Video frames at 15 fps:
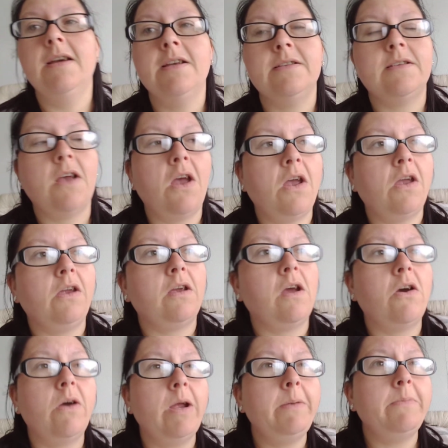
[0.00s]
So
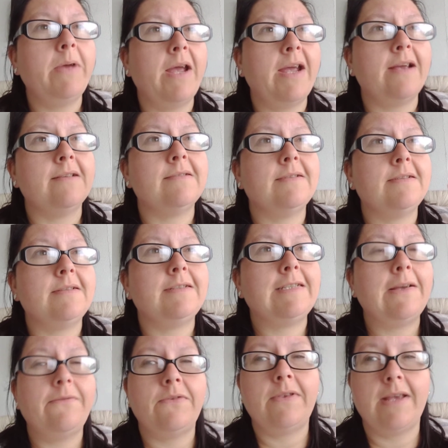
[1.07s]
I'm at
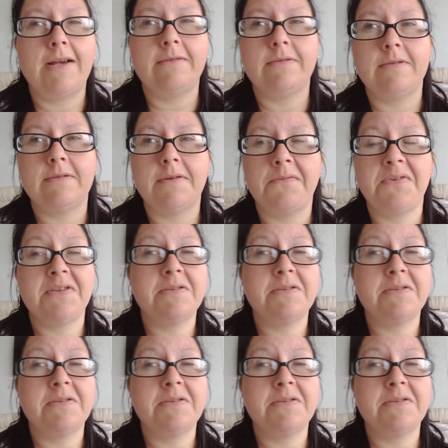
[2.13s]
7,000 something,